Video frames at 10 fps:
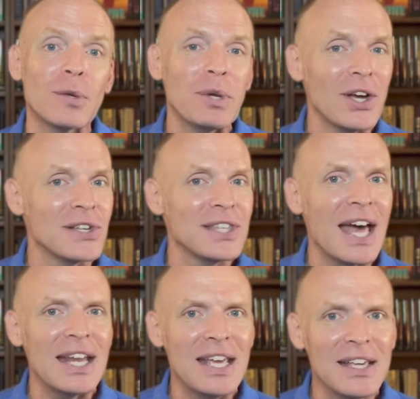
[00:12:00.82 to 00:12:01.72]
because
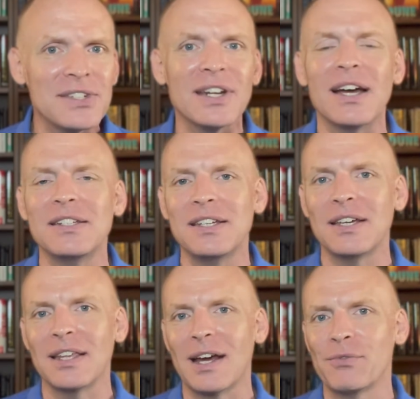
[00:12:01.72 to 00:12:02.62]
that is an idea
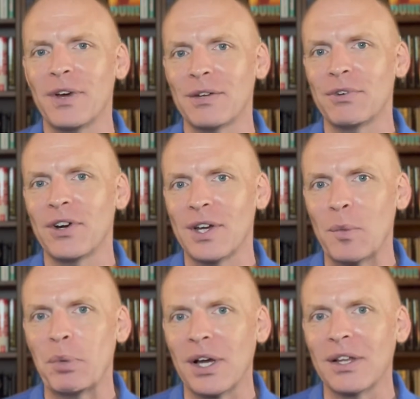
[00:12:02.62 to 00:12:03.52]
that I find very
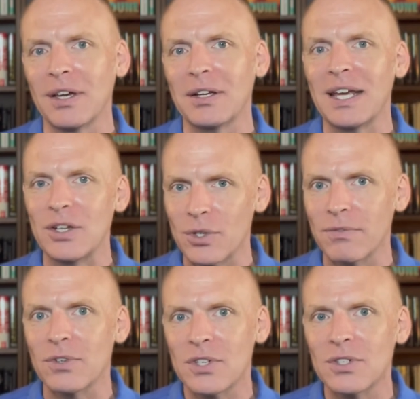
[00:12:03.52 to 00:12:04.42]
compelling, nature
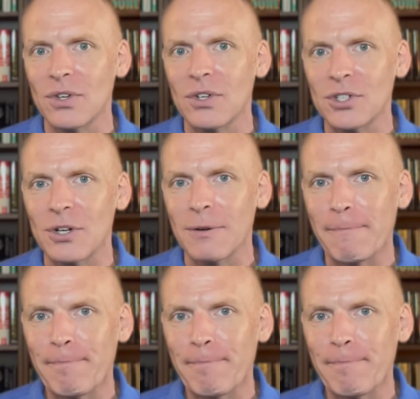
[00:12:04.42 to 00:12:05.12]
versus nurture.